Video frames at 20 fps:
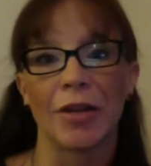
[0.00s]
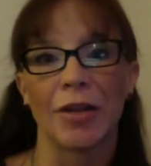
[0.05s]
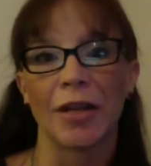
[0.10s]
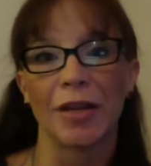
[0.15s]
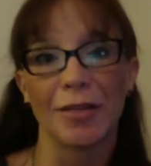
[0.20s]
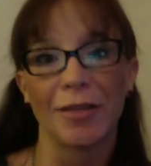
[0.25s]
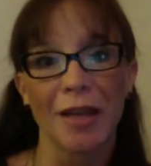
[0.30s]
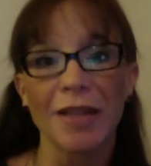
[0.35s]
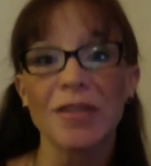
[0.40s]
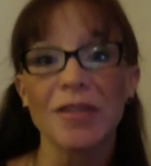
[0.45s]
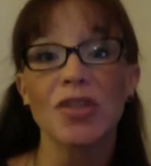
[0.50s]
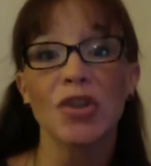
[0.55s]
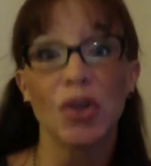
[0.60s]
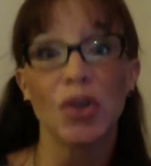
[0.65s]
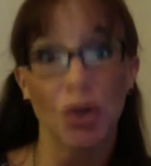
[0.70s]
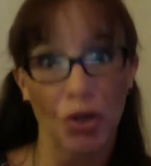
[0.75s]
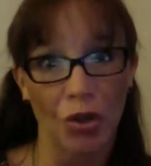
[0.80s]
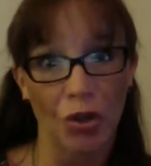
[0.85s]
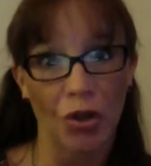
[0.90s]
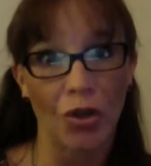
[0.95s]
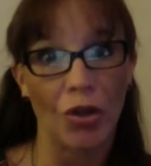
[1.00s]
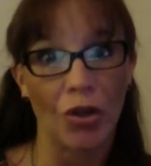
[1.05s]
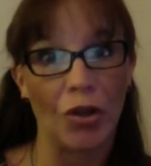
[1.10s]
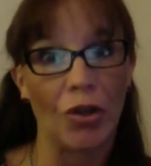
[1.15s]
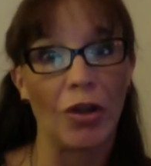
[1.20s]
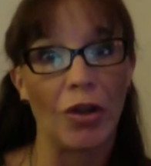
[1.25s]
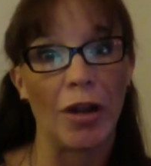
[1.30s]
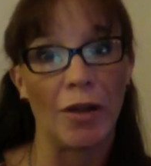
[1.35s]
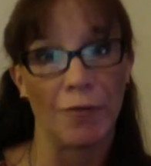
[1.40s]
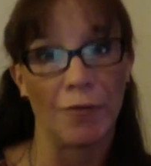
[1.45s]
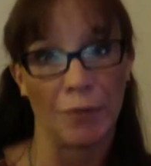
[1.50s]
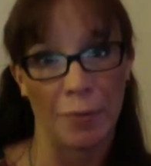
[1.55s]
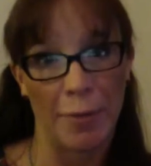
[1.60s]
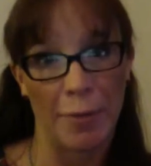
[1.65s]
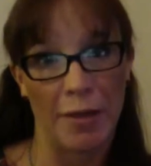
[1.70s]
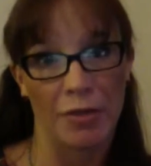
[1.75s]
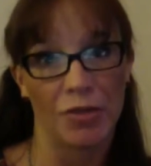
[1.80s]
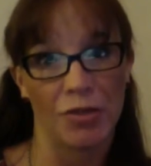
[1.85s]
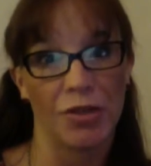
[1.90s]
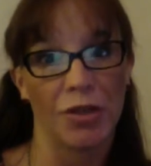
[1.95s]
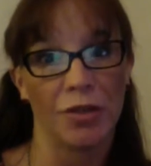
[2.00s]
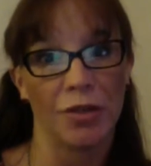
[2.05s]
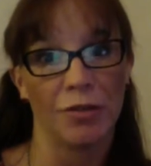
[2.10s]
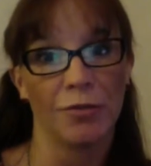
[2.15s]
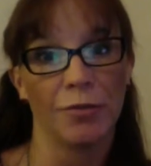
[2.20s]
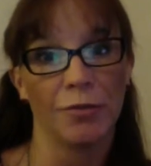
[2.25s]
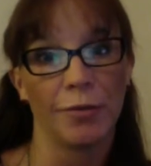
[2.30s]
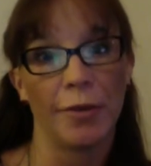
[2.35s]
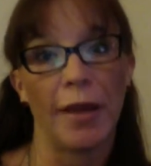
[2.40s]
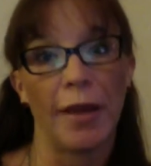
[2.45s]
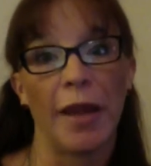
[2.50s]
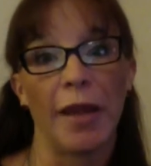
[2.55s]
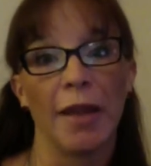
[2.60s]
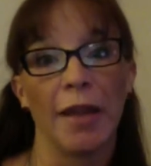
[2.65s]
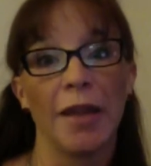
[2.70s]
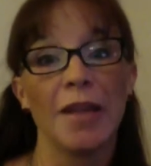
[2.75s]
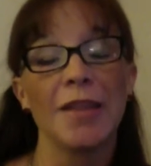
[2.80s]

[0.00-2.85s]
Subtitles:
like, that's good information, okay?